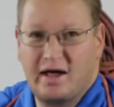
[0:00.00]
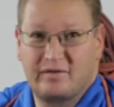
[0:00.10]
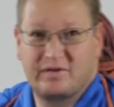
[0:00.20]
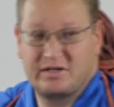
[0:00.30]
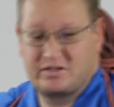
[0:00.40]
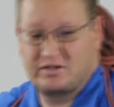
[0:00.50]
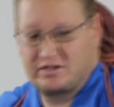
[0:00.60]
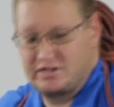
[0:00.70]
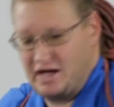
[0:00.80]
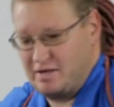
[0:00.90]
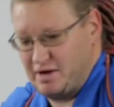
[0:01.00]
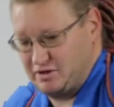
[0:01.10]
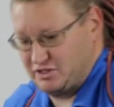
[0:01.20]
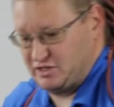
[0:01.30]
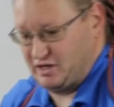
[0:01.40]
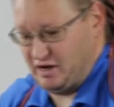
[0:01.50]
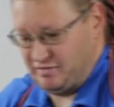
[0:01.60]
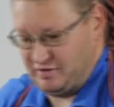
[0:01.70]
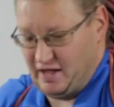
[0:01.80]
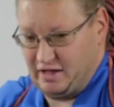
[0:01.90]
even I turned the timeout shut
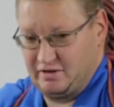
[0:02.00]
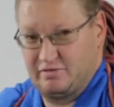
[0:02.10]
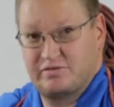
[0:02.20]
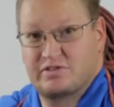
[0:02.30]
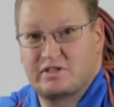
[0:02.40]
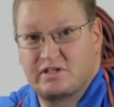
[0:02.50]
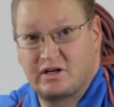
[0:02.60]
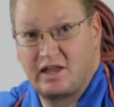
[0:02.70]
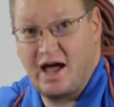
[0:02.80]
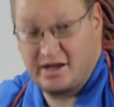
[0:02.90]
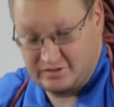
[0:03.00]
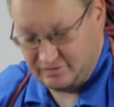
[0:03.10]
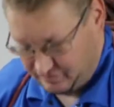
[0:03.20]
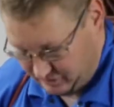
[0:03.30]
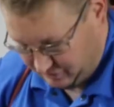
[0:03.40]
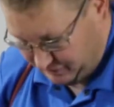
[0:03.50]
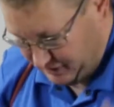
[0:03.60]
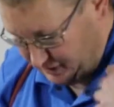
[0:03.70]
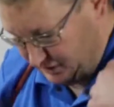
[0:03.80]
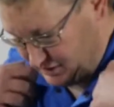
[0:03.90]
off on that, and if you've seen our last few
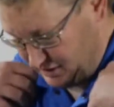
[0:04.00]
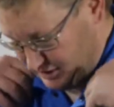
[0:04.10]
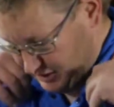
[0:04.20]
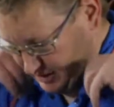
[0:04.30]
feeds,